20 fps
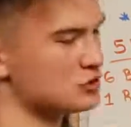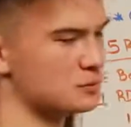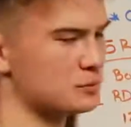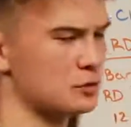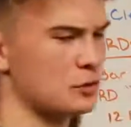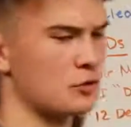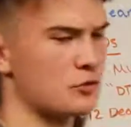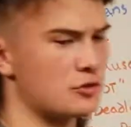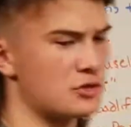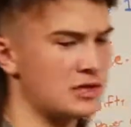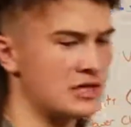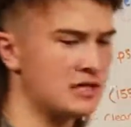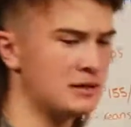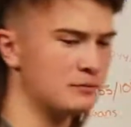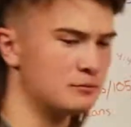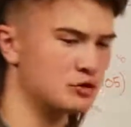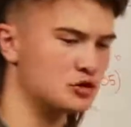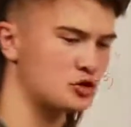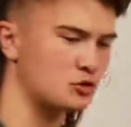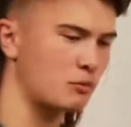below the
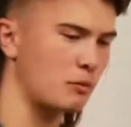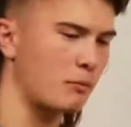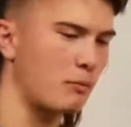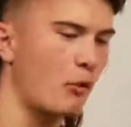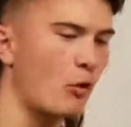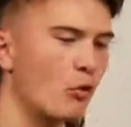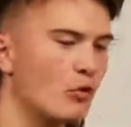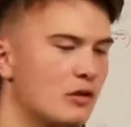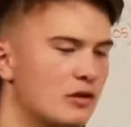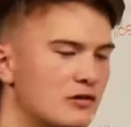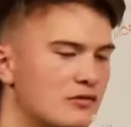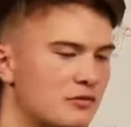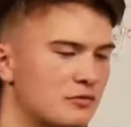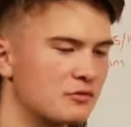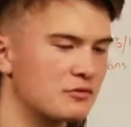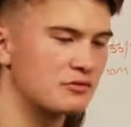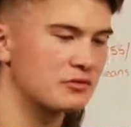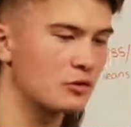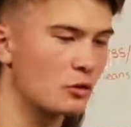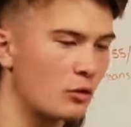knee. So we're pulling from
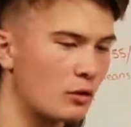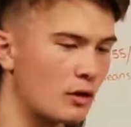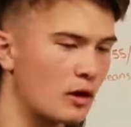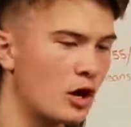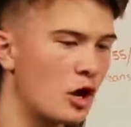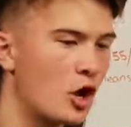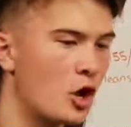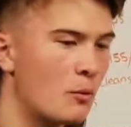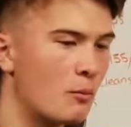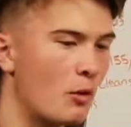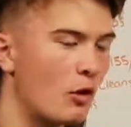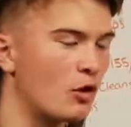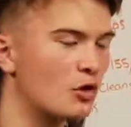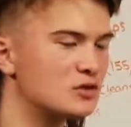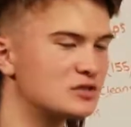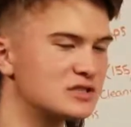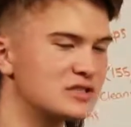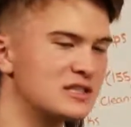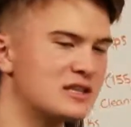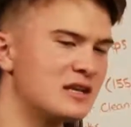the floor,
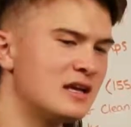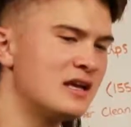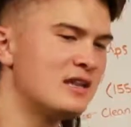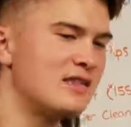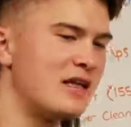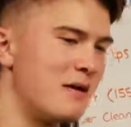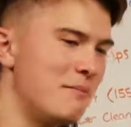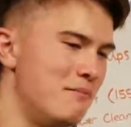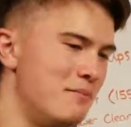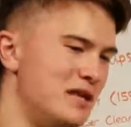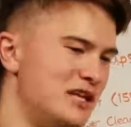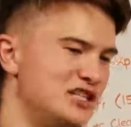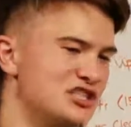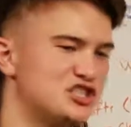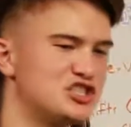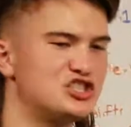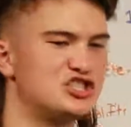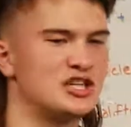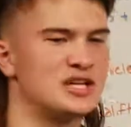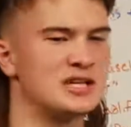pausing that mid
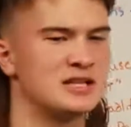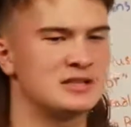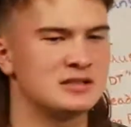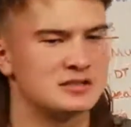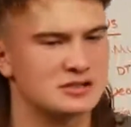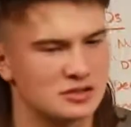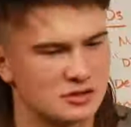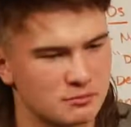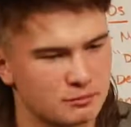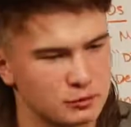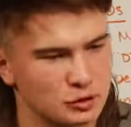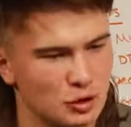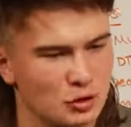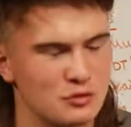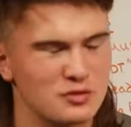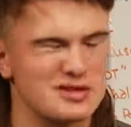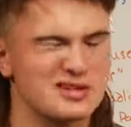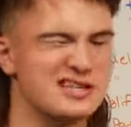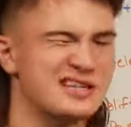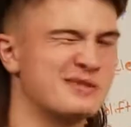shin to
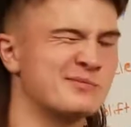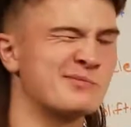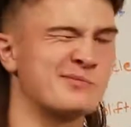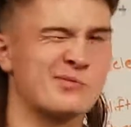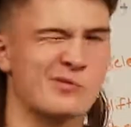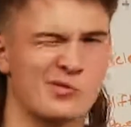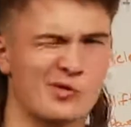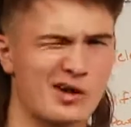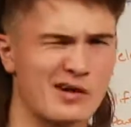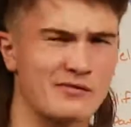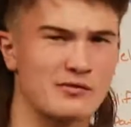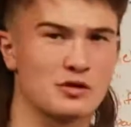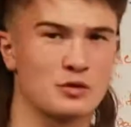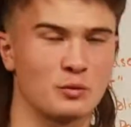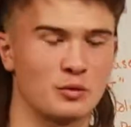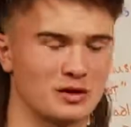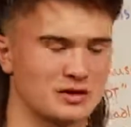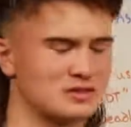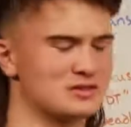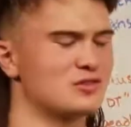below the knee, wherever you
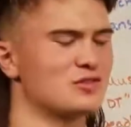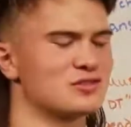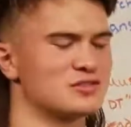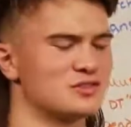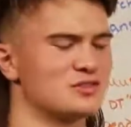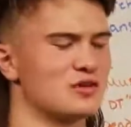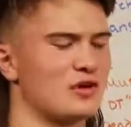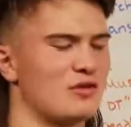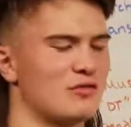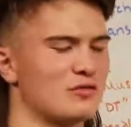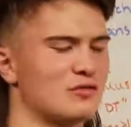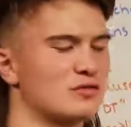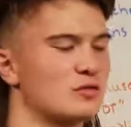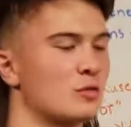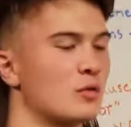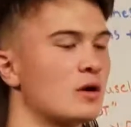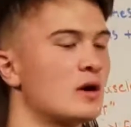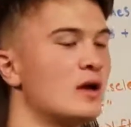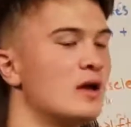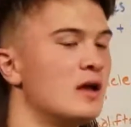want, as long as it's off the
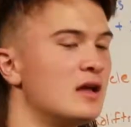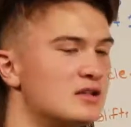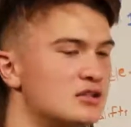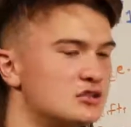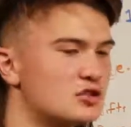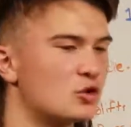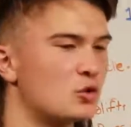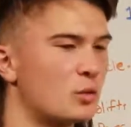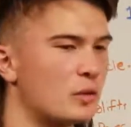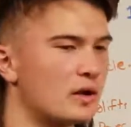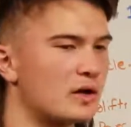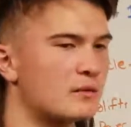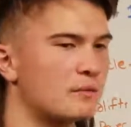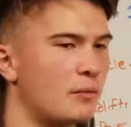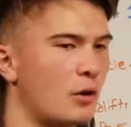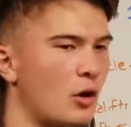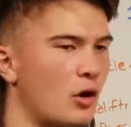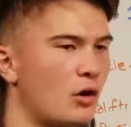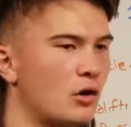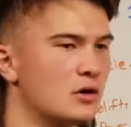floor. Just a quick
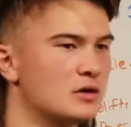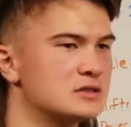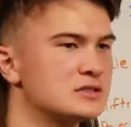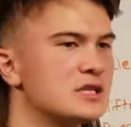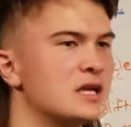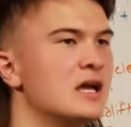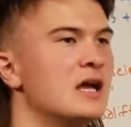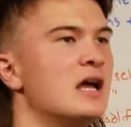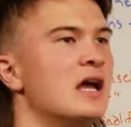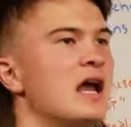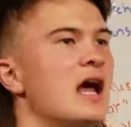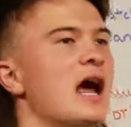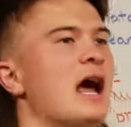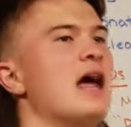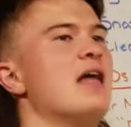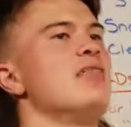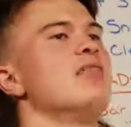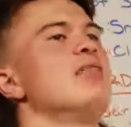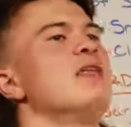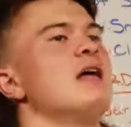pause
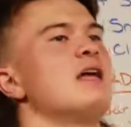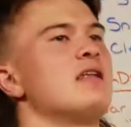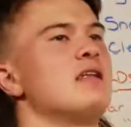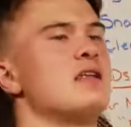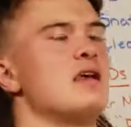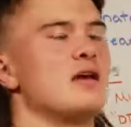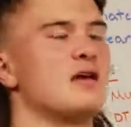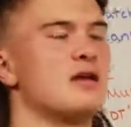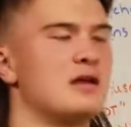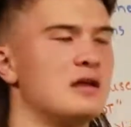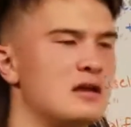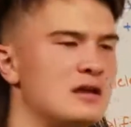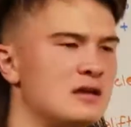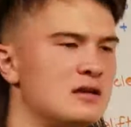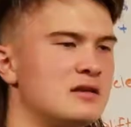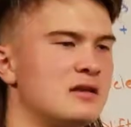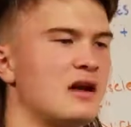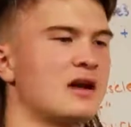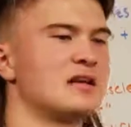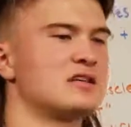and then a
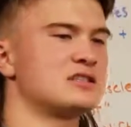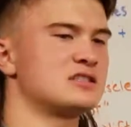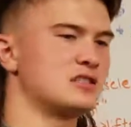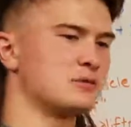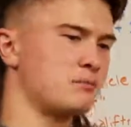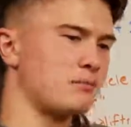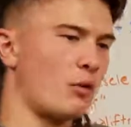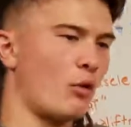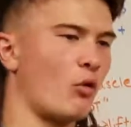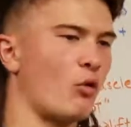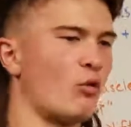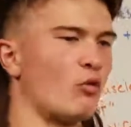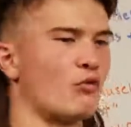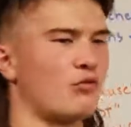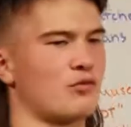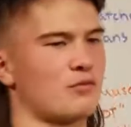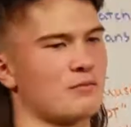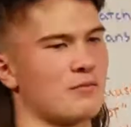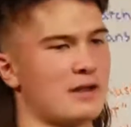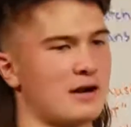nice pull
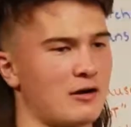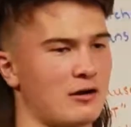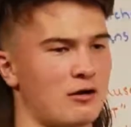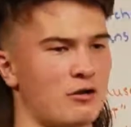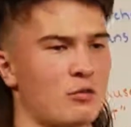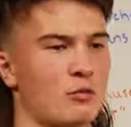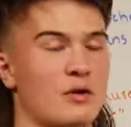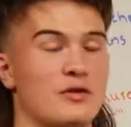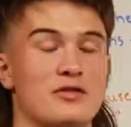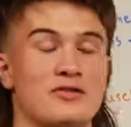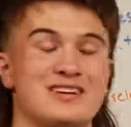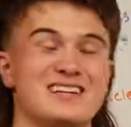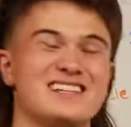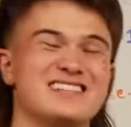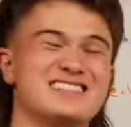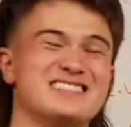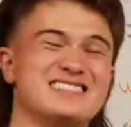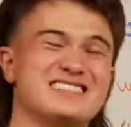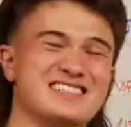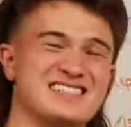from there, whether it
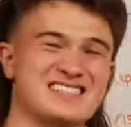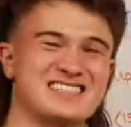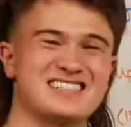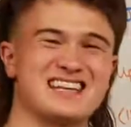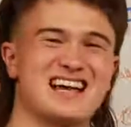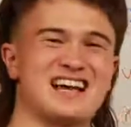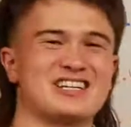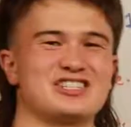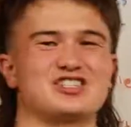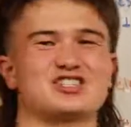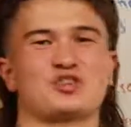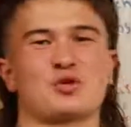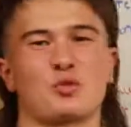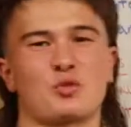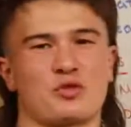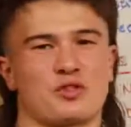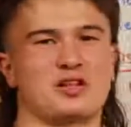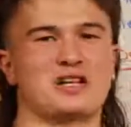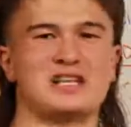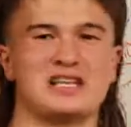is the snatch
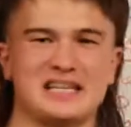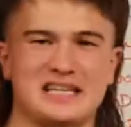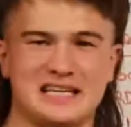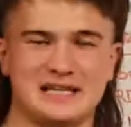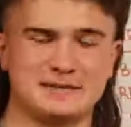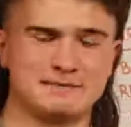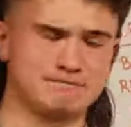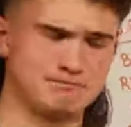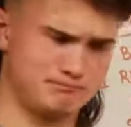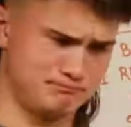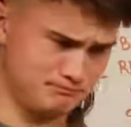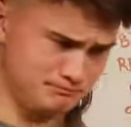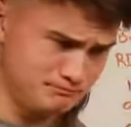or the clean,